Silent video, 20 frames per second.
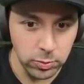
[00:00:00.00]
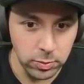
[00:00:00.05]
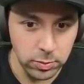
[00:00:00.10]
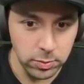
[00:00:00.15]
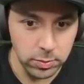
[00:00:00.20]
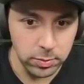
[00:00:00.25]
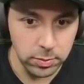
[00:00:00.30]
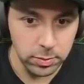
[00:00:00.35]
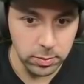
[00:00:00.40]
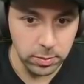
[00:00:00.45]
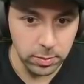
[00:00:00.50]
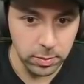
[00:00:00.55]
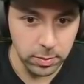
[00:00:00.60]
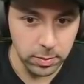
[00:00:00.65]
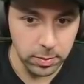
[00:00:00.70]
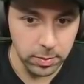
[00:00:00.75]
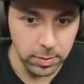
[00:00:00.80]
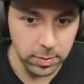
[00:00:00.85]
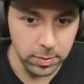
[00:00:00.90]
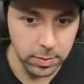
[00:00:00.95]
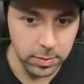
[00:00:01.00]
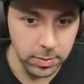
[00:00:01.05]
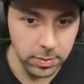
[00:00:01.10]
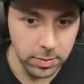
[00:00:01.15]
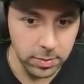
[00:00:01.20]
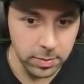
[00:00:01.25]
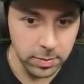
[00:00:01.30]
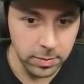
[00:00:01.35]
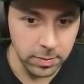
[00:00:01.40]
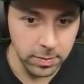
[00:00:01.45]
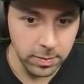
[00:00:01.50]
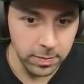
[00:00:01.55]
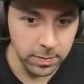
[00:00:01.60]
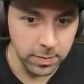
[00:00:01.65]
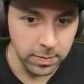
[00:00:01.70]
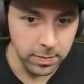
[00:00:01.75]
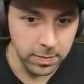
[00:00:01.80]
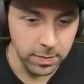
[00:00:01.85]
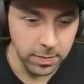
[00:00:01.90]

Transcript: (silence)